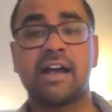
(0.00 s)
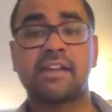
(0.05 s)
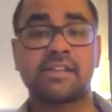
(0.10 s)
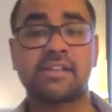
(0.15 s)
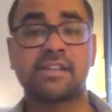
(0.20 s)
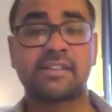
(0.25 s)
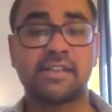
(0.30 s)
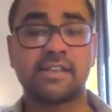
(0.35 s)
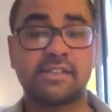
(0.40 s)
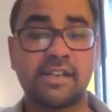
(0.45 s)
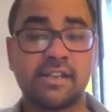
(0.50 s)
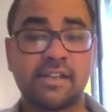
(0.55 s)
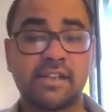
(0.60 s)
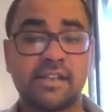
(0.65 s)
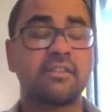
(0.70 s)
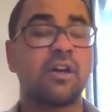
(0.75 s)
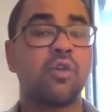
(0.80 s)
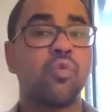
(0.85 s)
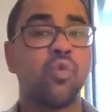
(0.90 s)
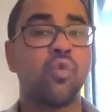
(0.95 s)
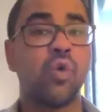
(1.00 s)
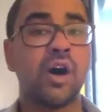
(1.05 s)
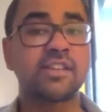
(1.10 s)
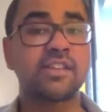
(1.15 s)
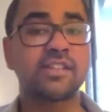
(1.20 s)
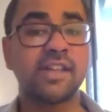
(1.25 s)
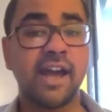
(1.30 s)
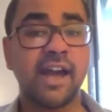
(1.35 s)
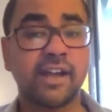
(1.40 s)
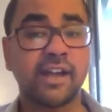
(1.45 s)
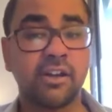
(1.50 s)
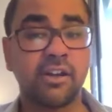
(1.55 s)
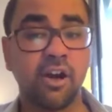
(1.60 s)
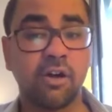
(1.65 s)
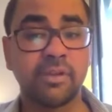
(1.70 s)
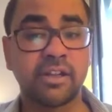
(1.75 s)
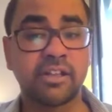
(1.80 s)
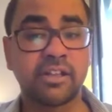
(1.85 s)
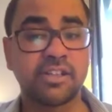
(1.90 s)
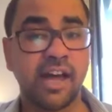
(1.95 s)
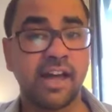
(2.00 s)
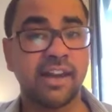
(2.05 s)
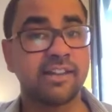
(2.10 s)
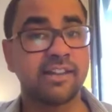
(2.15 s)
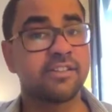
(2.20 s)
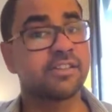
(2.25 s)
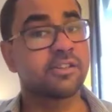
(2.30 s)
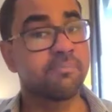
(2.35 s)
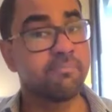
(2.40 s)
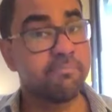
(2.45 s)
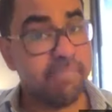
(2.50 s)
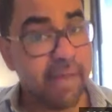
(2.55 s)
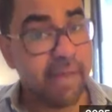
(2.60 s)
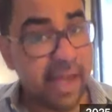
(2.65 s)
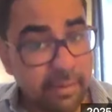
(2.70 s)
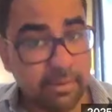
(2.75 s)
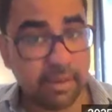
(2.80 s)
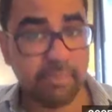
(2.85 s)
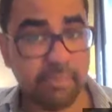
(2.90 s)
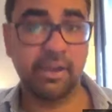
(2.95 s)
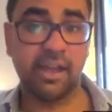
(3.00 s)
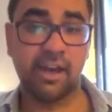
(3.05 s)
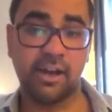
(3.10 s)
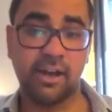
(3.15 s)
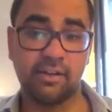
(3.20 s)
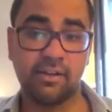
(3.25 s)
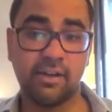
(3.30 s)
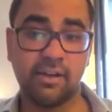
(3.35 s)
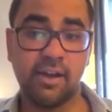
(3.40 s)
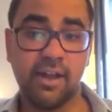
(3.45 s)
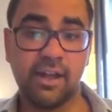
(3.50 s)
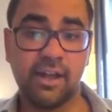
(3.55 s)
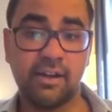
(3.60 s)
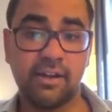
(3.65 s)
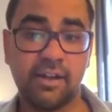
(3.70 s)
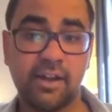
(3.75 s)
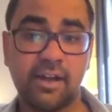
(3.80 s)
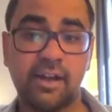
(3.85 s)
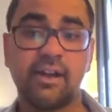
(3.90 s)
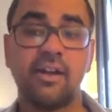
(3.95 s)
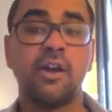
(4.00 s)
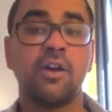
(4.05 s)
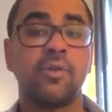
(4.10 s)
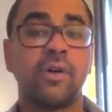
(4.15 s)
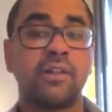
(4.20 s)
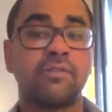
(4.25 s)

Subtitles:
as it suggests that the worst economic challenges may be behind India,